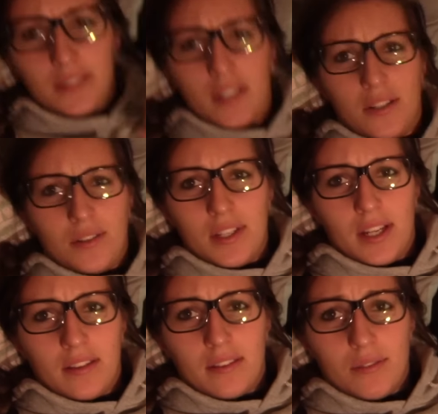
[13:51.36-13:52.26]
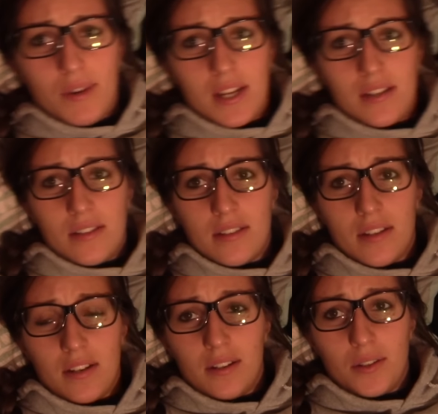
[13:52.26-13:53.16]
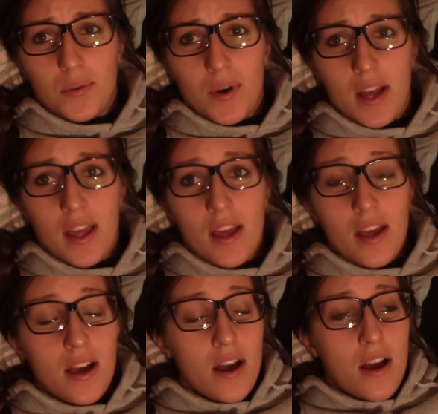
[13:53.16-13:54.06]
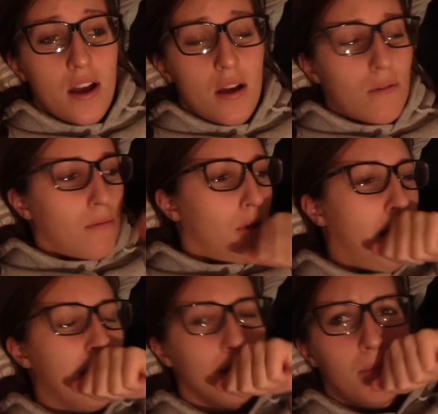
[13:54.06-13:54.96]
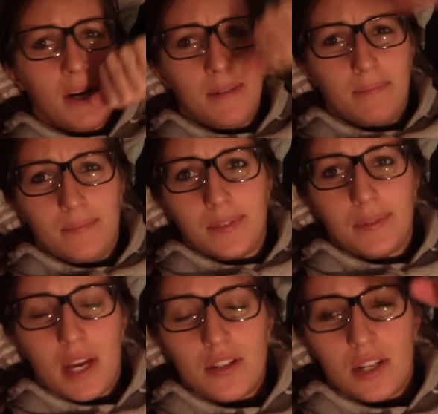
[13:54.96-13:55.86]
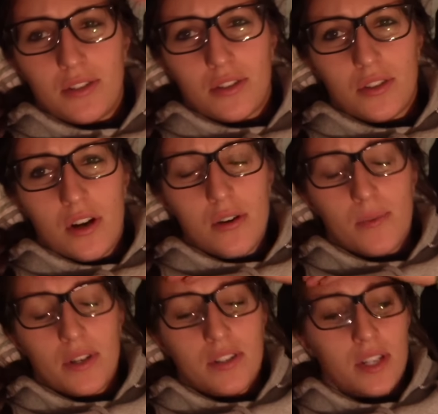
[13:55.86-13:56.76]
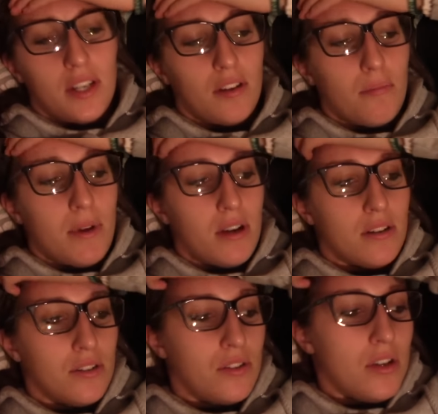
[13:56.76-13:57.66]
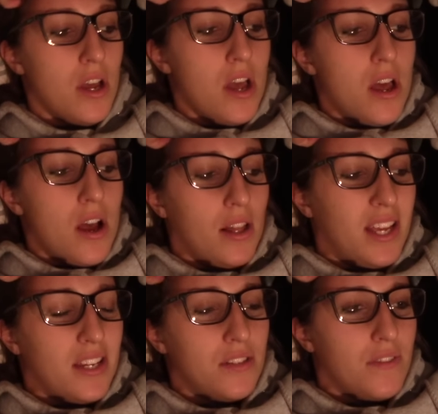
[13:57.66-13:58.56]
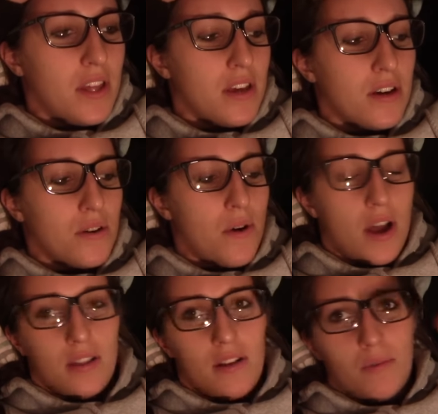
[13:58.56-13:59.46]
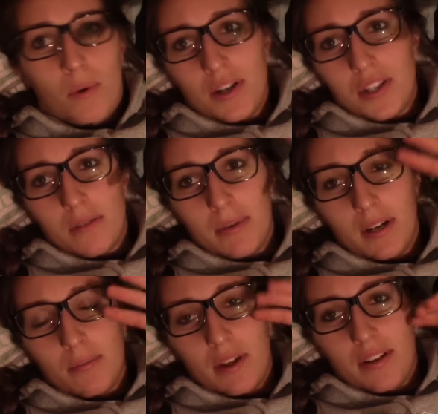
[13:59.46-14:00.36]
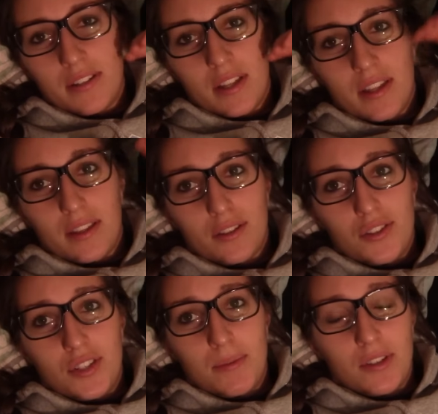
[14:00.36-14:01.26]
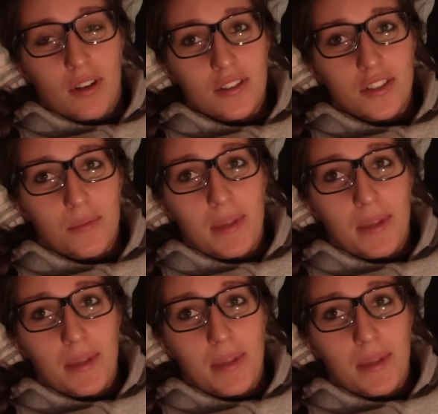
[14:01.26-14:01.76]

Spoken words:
so I don't think the redness is going to go away. But, as you guys just saw, I'm watching Nick Bear's latest video. I love watching the Bear Brothers. I think their gym is awesome.